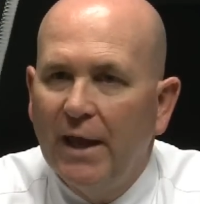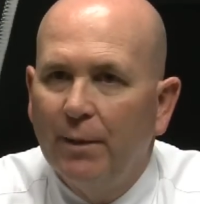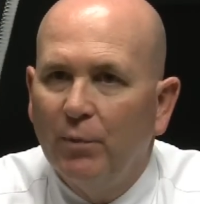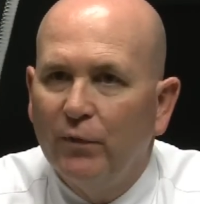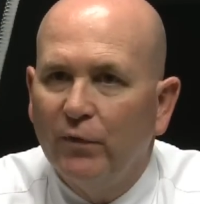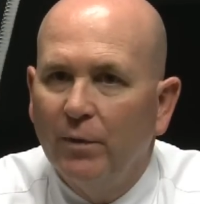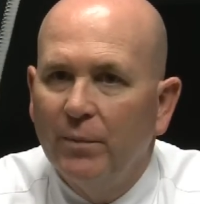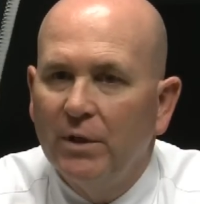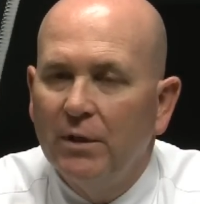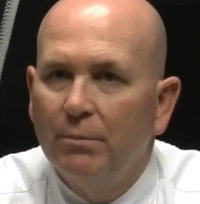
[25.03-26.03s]
animal
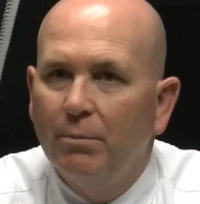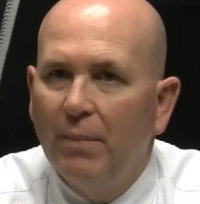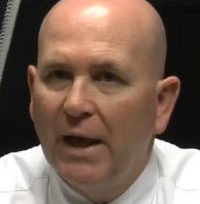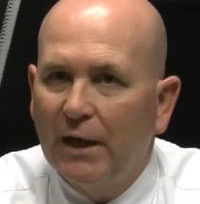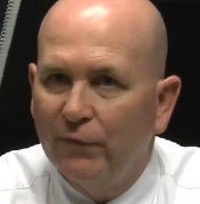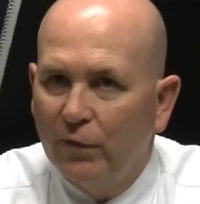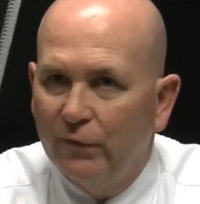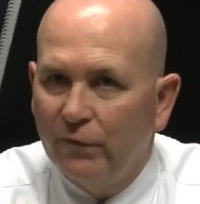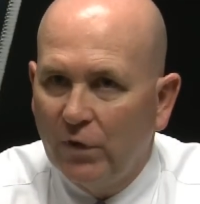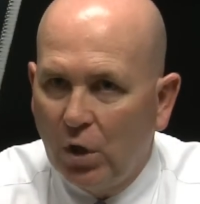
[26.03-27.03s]
from the back of
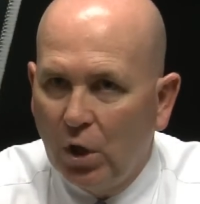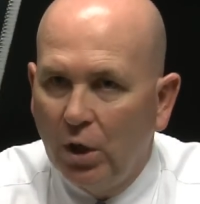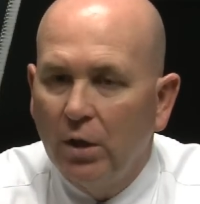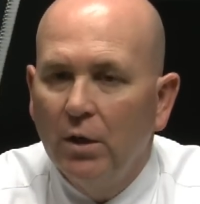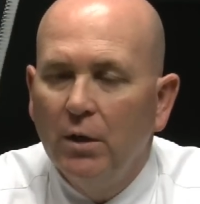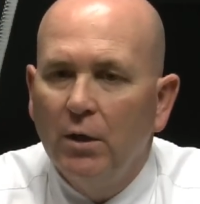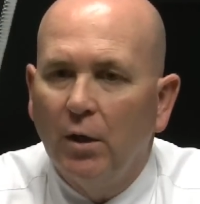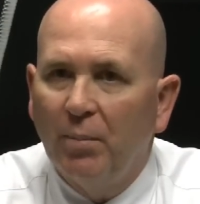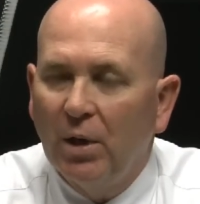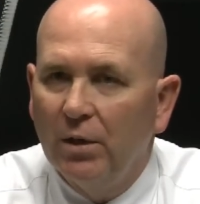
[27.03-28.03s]
her car,
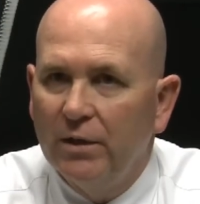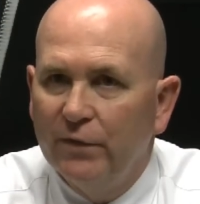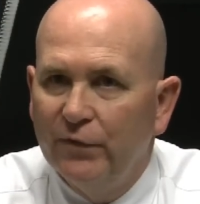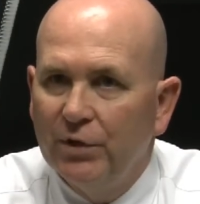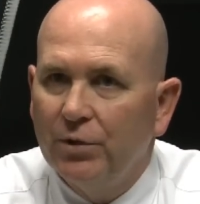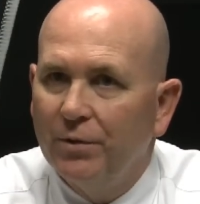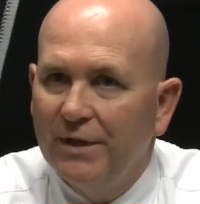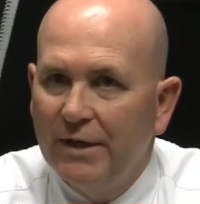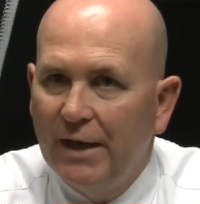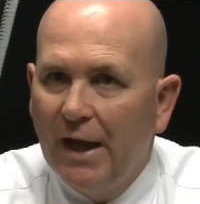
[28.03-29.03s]
apparently the vehicle
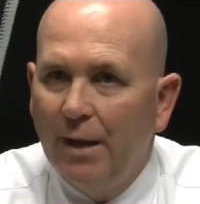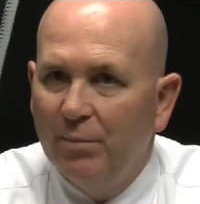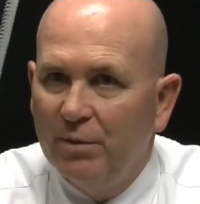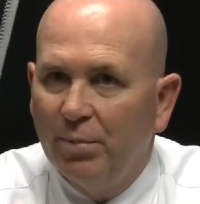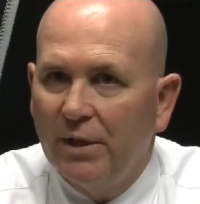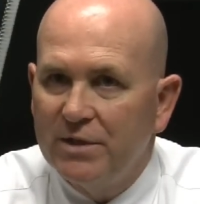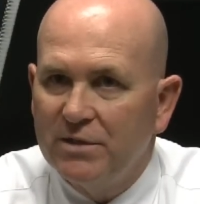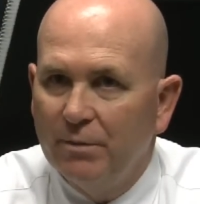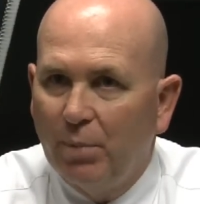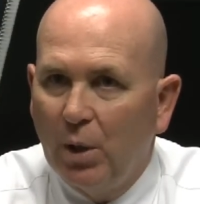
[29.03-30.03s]
had not been
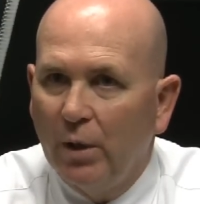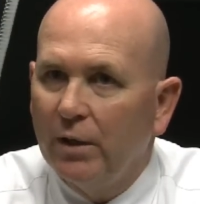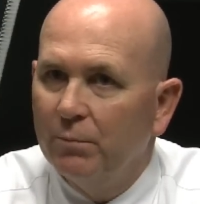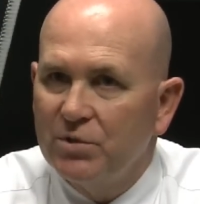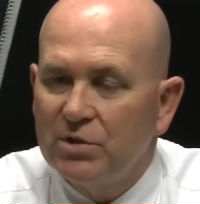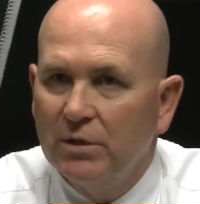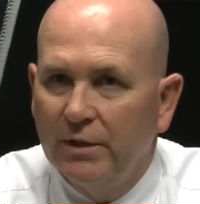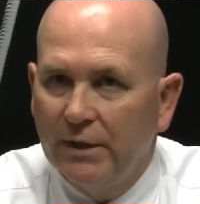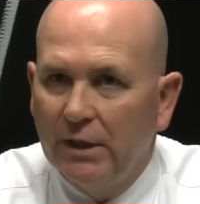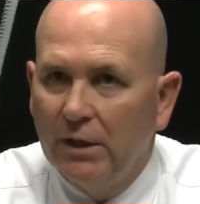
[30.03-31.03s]
placed in park and was
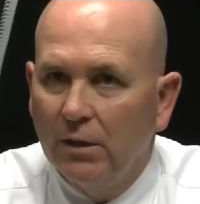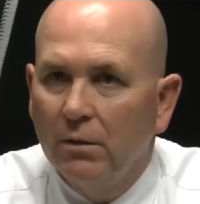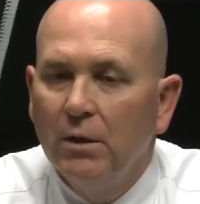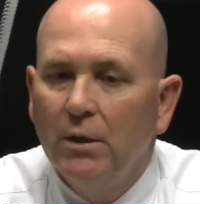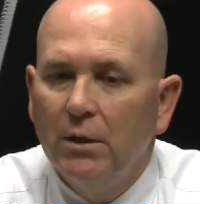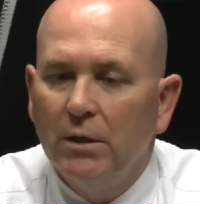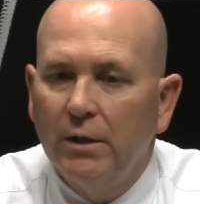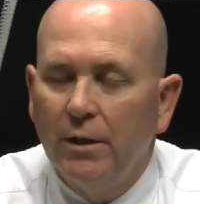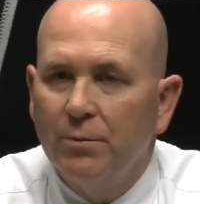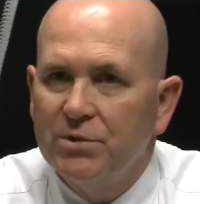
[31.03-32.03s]
still in gear.
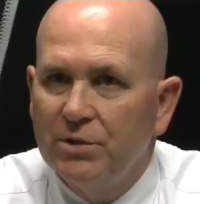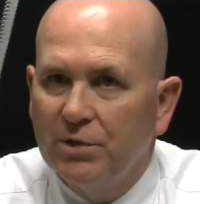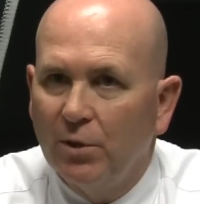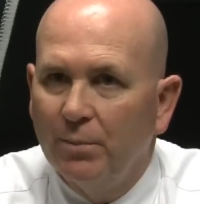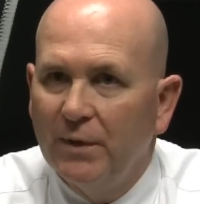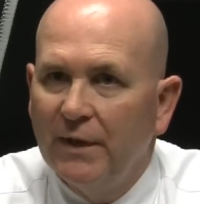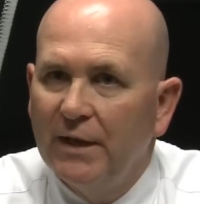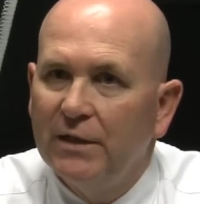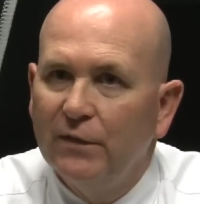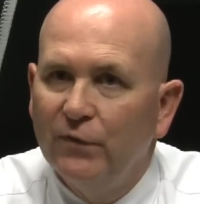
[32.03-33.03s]
Uh, it was determined
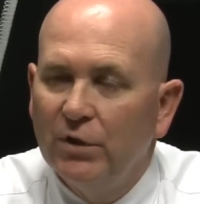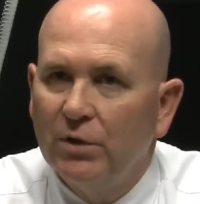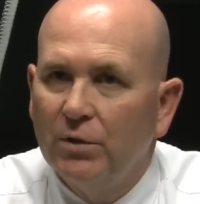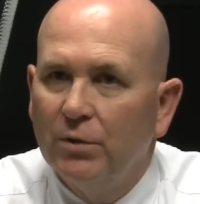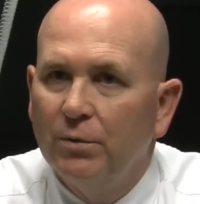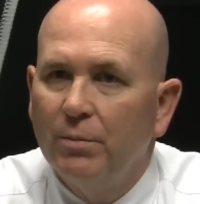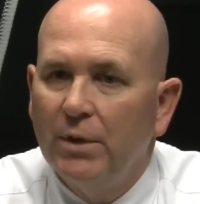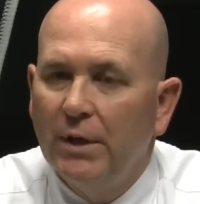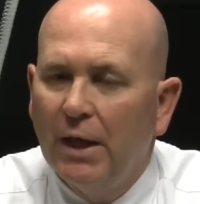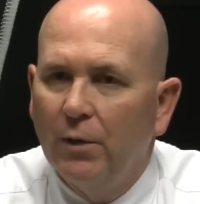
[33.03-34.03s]
that the vehicle
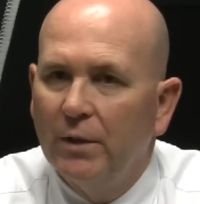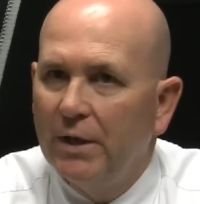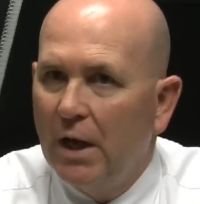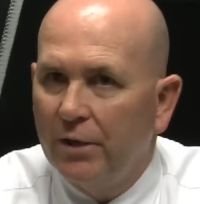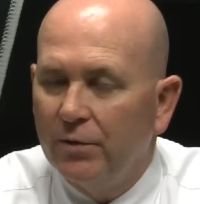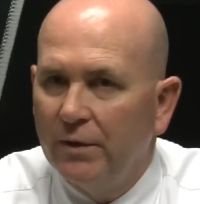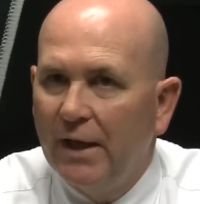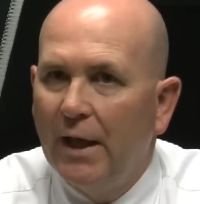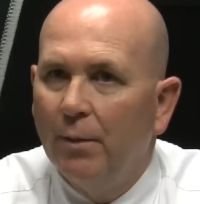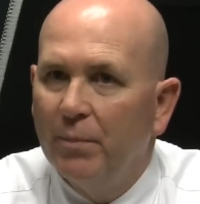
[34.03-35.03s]
not only knocked her
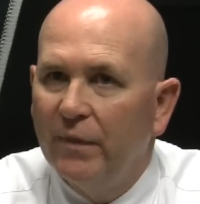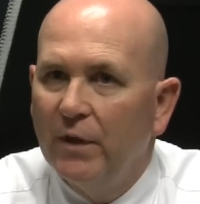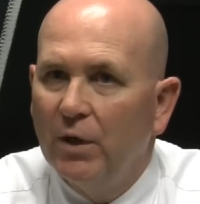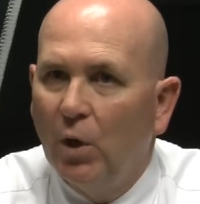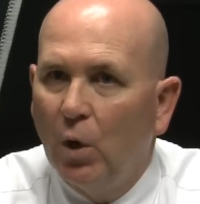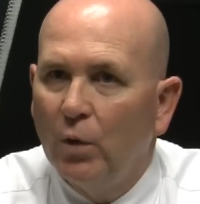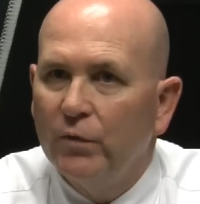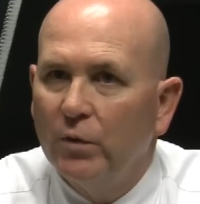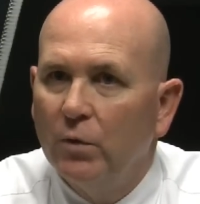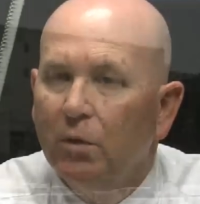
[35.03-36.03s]
down, but then
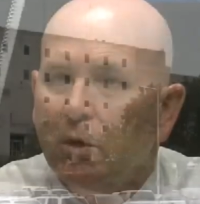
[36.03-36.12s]
also